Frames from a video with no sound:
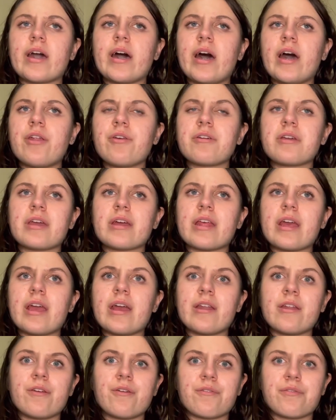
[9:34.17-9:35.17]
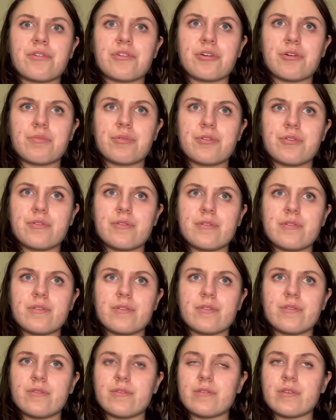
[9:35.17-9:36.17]
I don't get any of the top notes
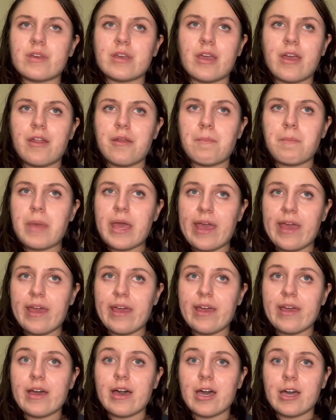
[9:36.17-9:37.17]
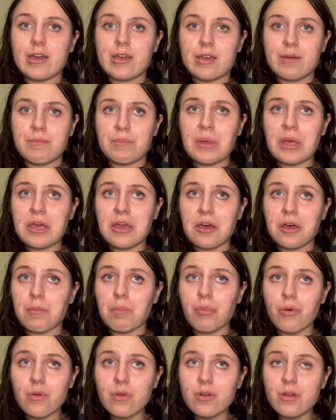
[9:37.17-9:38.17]
because, again, pear I can pick up
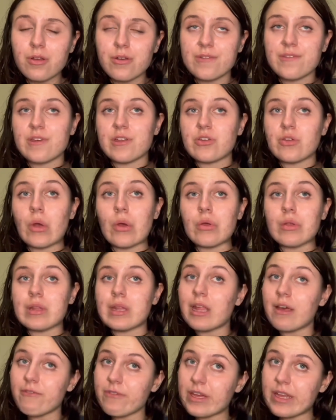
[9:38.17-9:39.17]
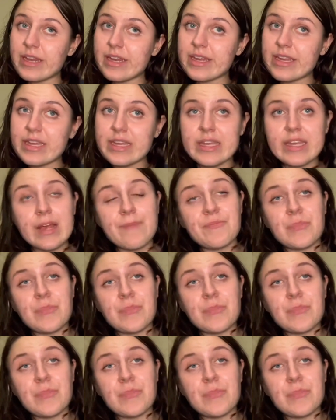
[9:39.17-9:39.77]
on because I don't love it.